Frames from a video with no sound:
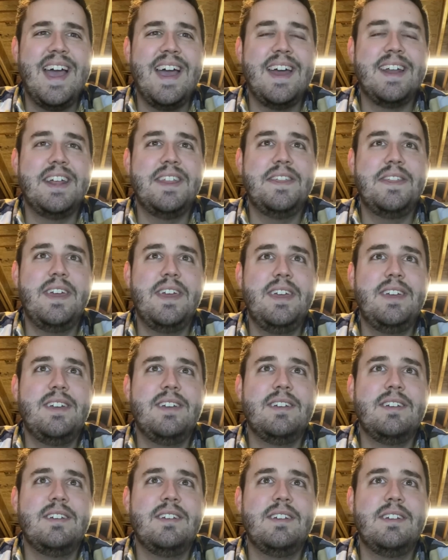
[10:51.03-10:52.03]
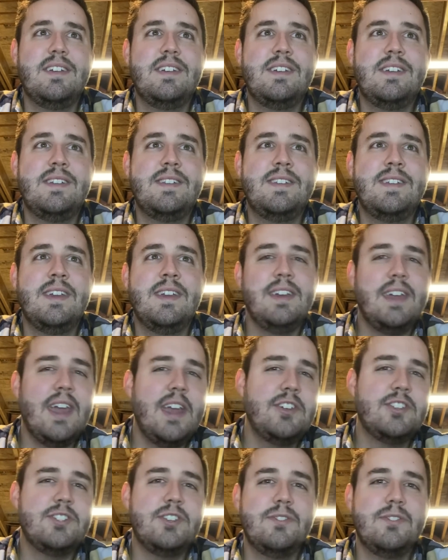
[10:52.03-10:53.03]
And I think to
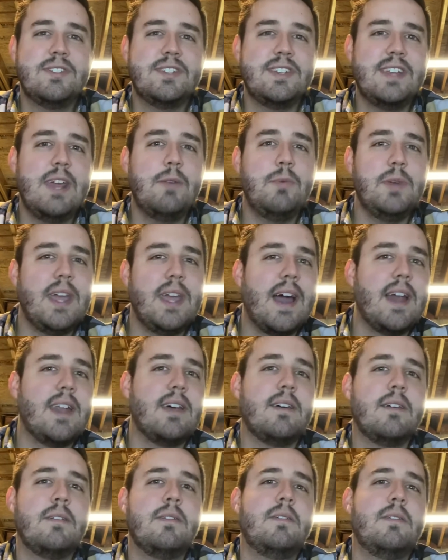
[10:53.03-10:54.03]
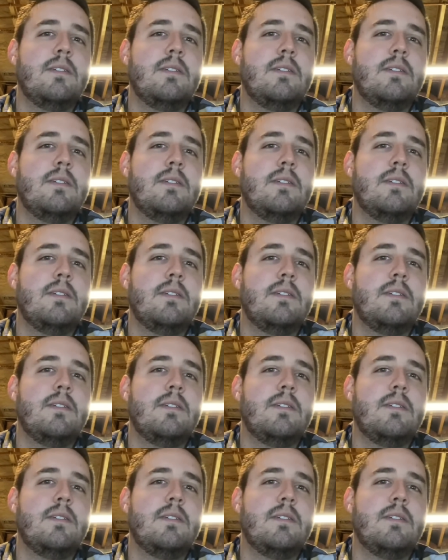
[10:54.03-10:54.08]
engage students today, we gotta